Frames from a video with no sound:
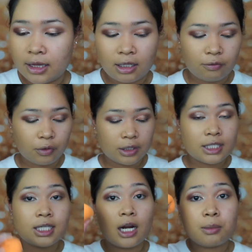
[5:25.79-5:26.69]
And then for
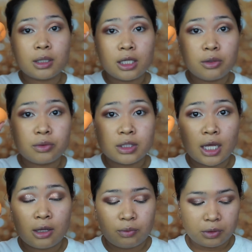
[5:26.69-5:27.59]
this side, I'm gonna use
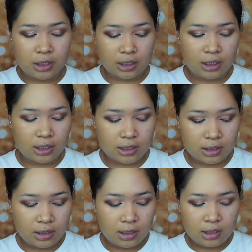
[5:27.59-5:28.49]
a Real Techniques
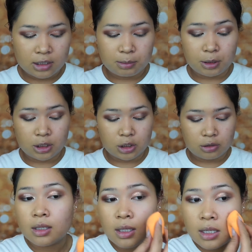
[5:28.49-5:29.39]
sponge,
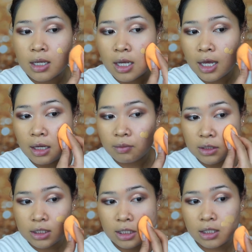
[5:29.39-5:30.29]
and we're
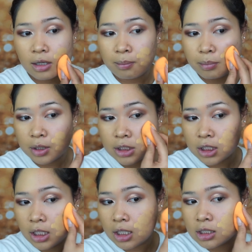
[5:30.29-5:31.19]
just gonna push
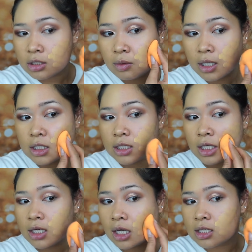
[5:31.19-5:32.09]
it into our
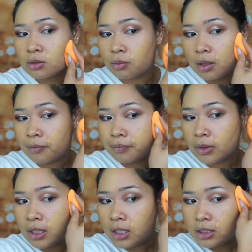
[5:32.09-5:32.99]
skin as well.
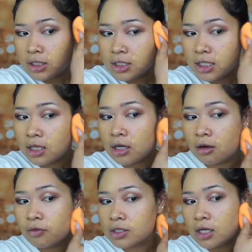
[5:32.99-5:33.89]
Do you see the
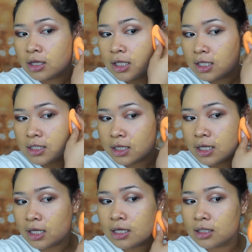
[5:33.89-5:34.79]
coverage on this?
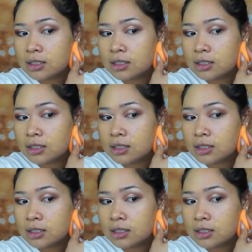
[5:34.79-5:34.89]
Like,